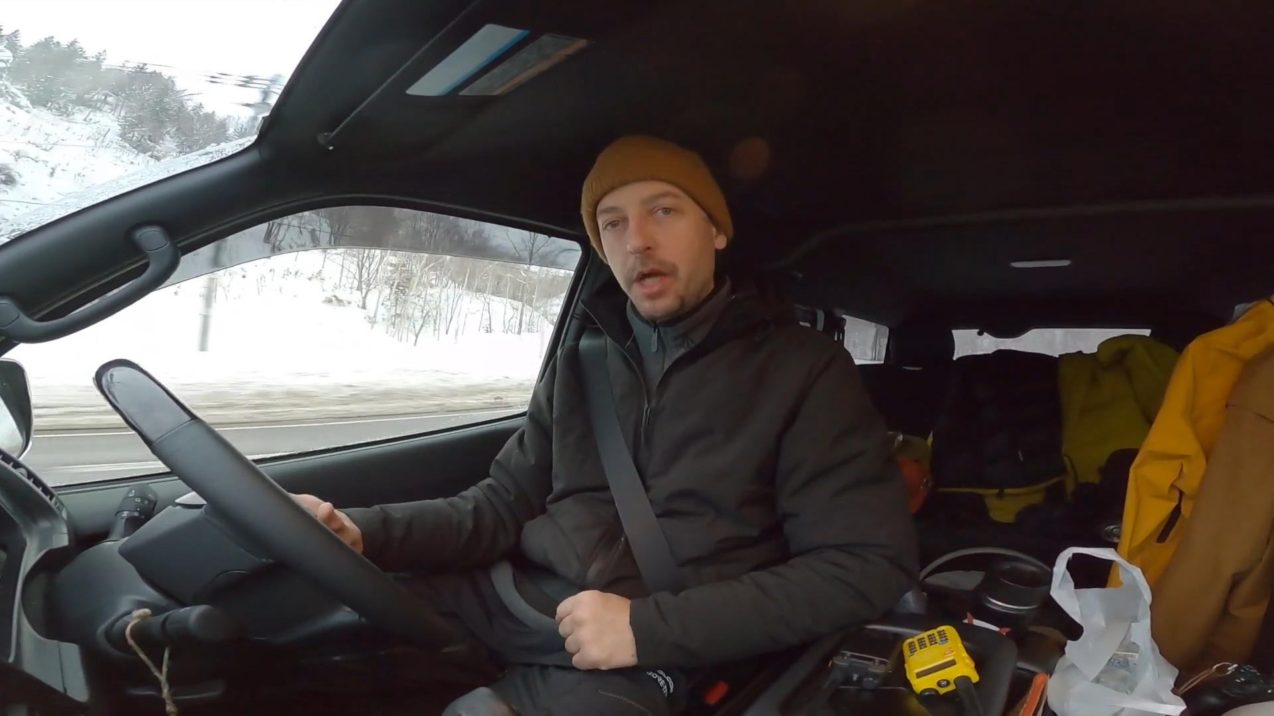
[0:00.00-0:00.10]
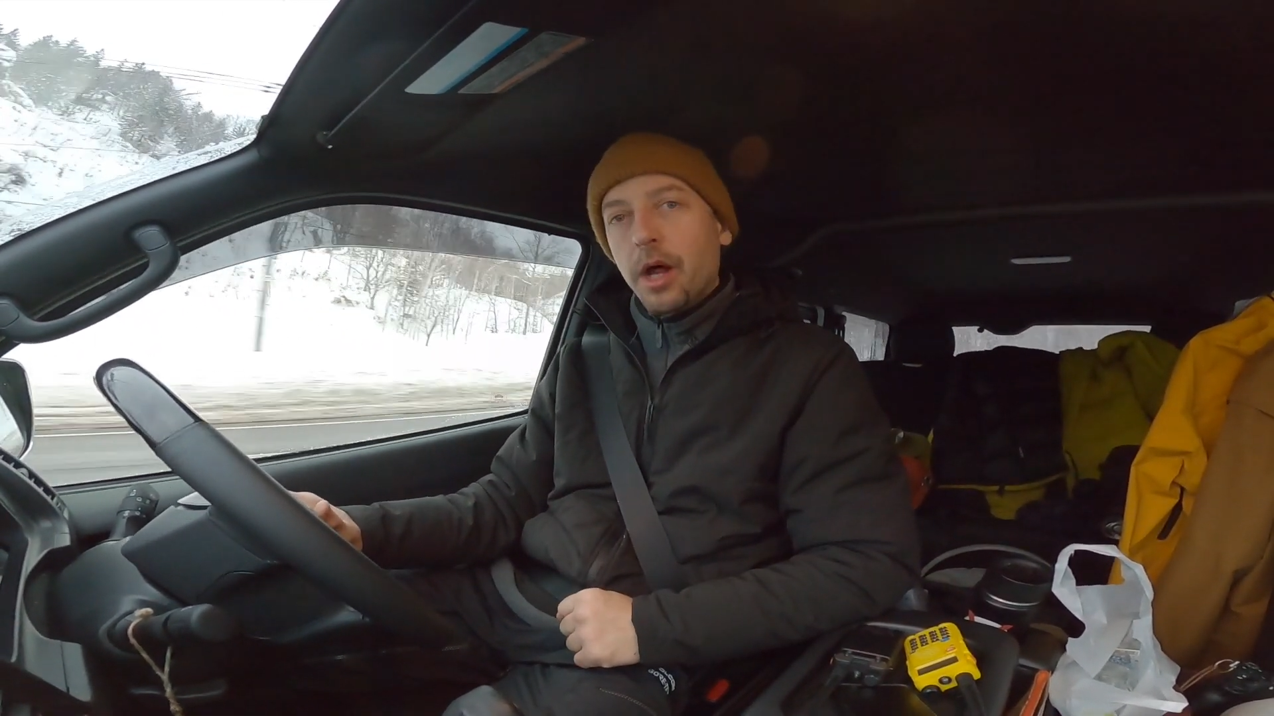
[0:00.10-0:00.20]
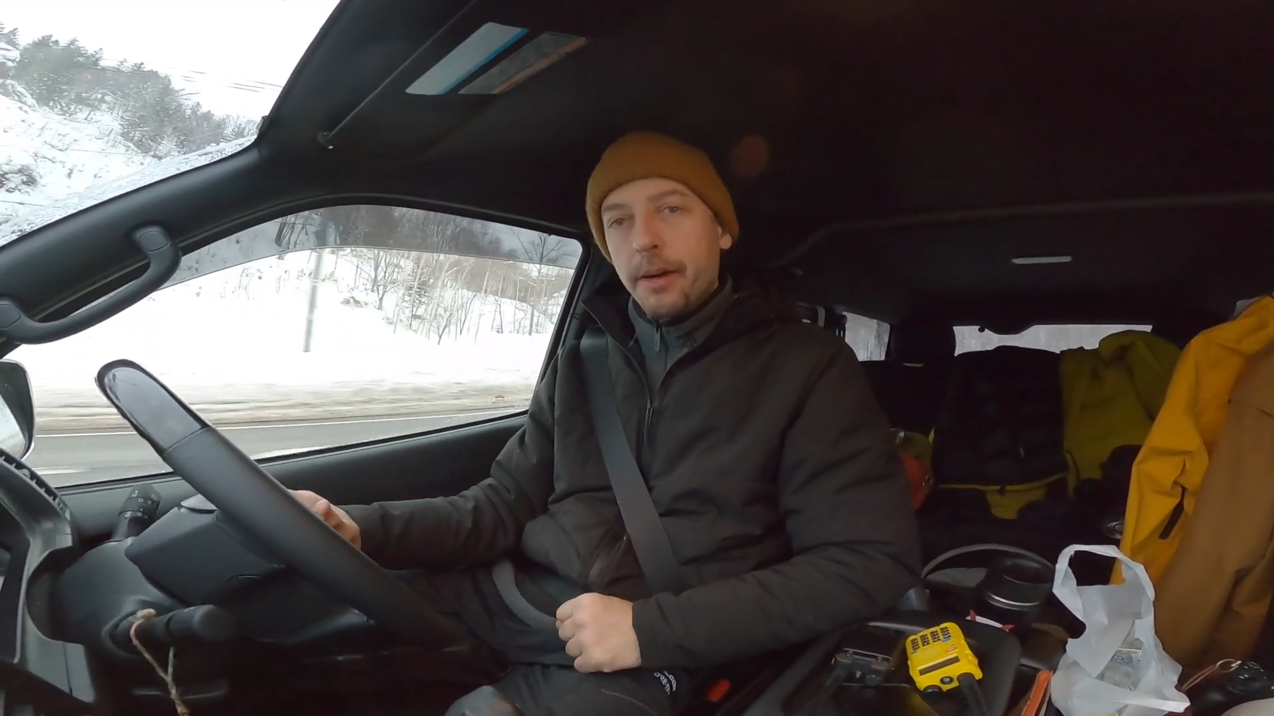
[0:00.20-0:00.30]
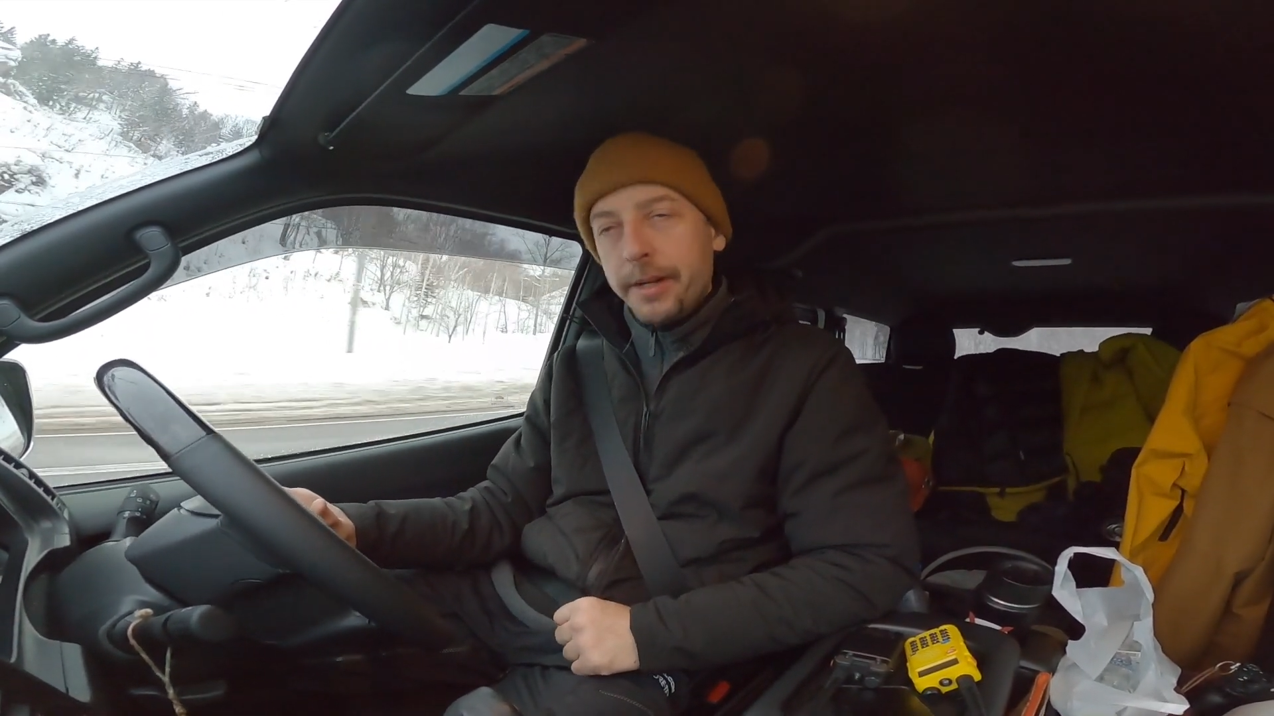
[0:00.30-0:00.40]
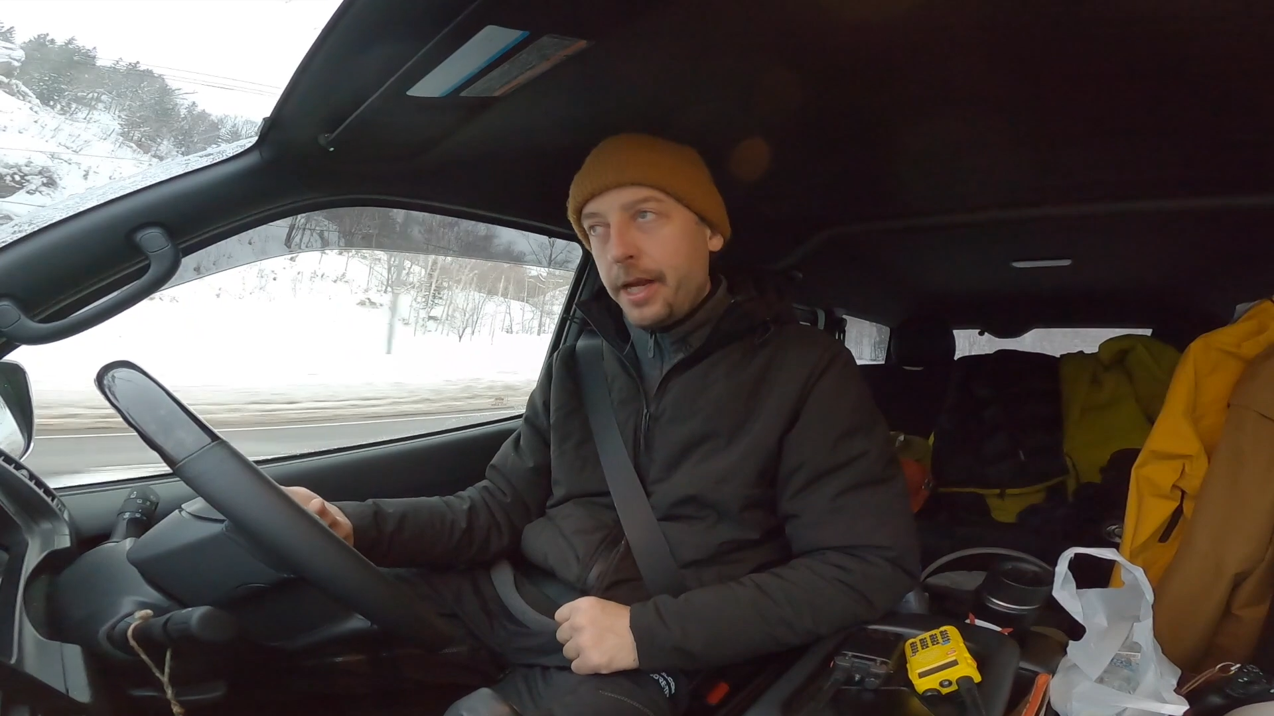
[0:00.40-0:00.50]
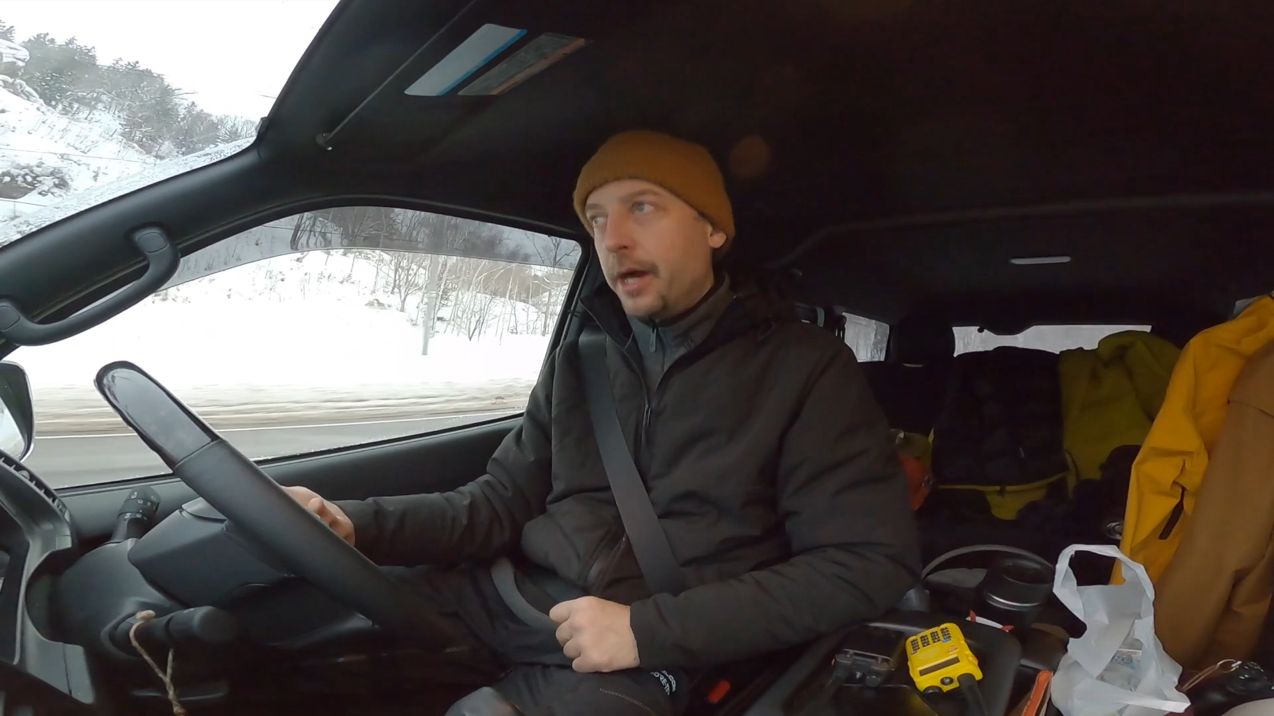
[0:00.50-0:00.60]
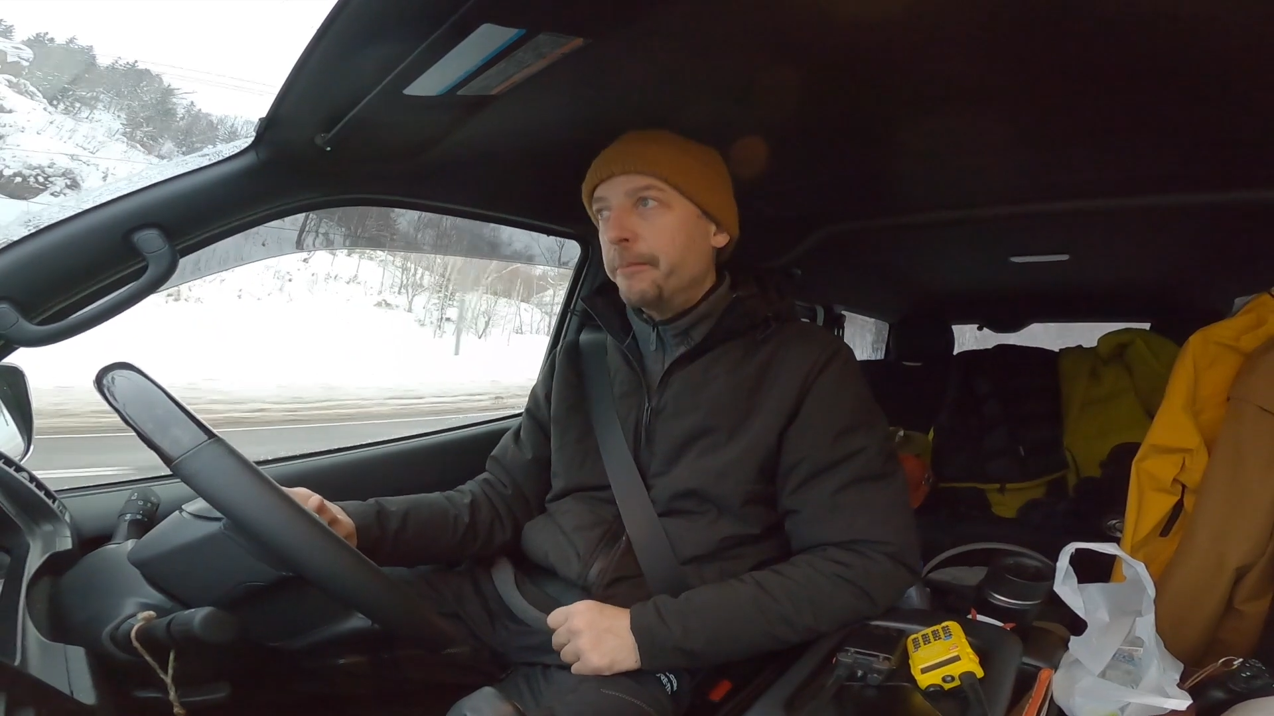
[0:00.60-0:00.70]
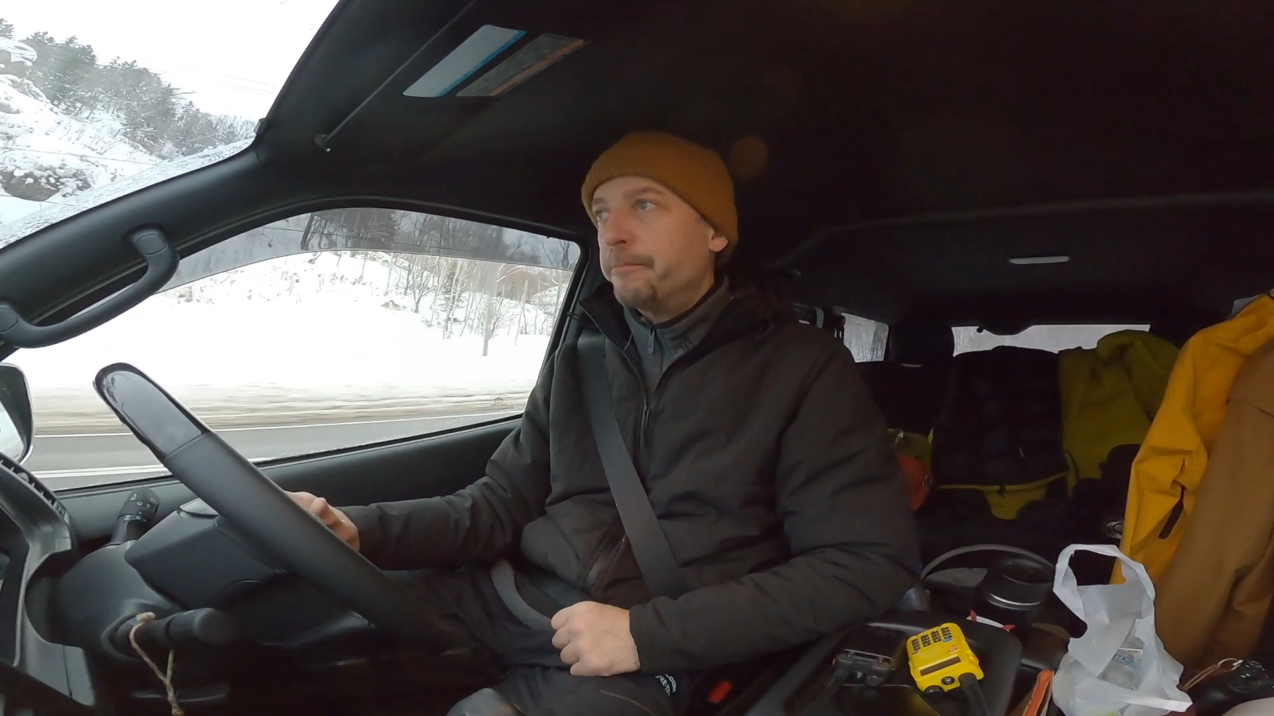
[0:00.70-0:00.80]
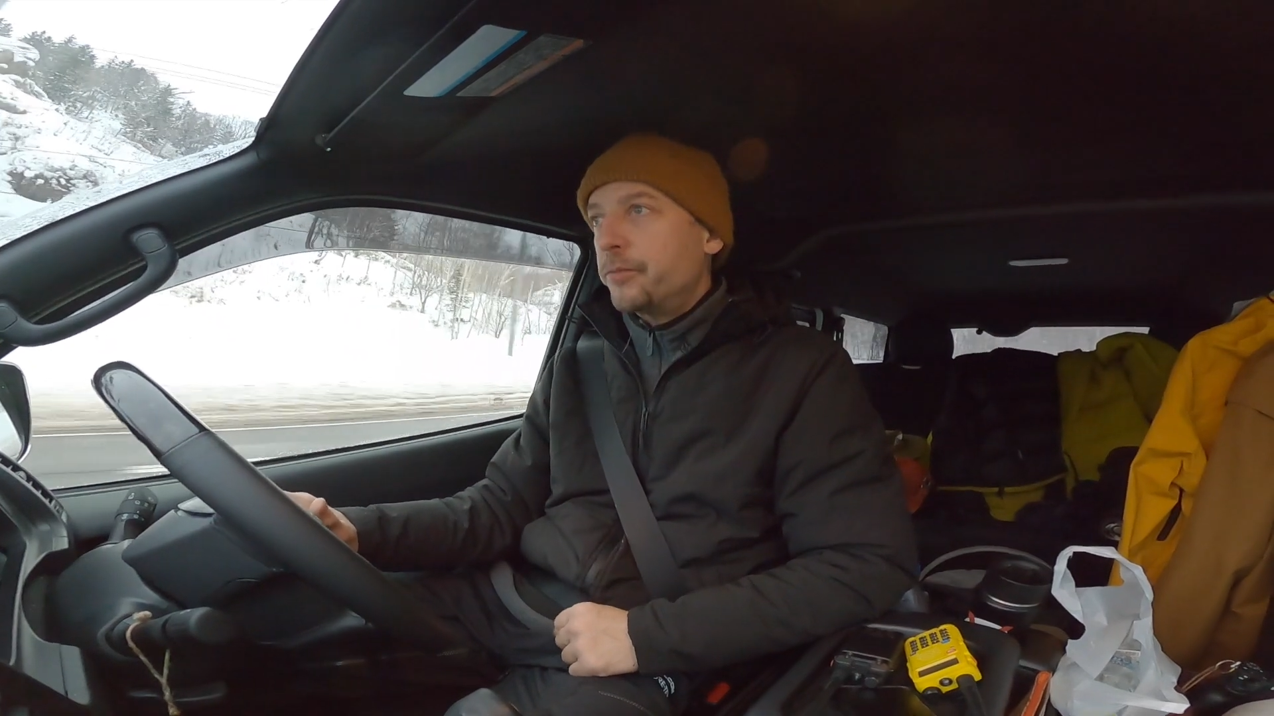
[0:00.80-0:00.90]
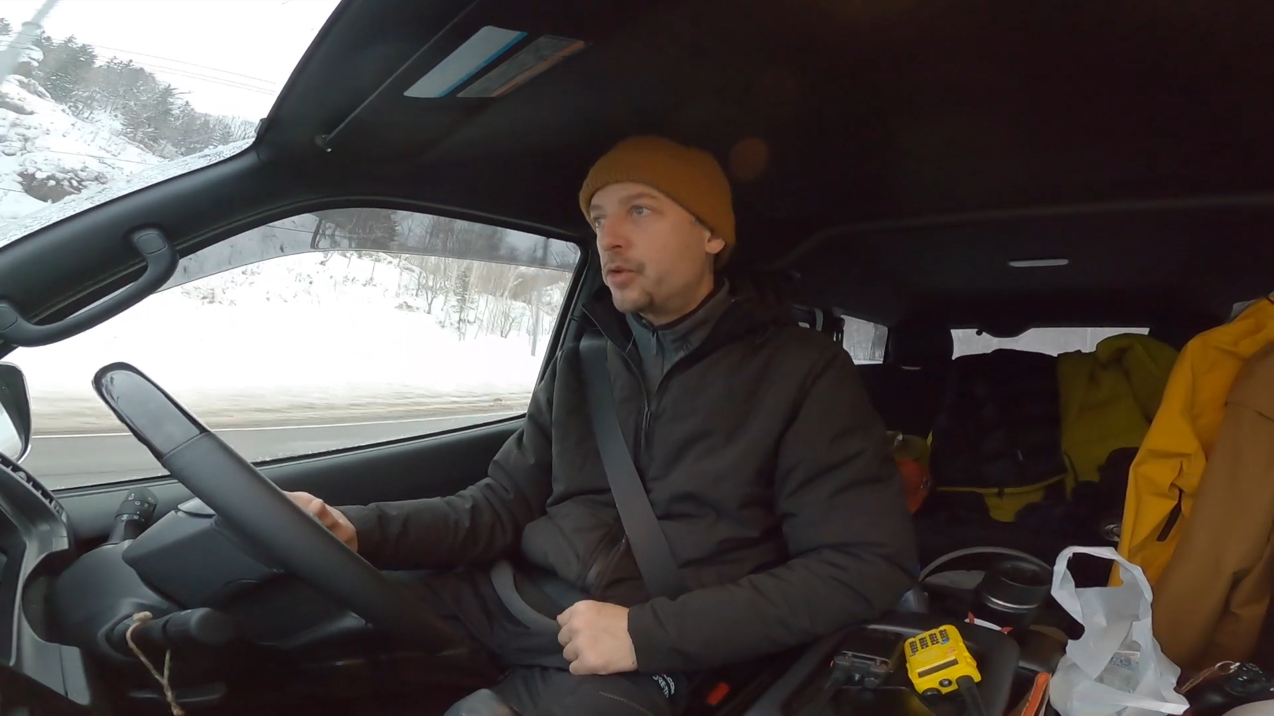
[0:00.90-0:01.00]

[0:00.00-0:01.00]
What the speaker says: Neil Hartmann here,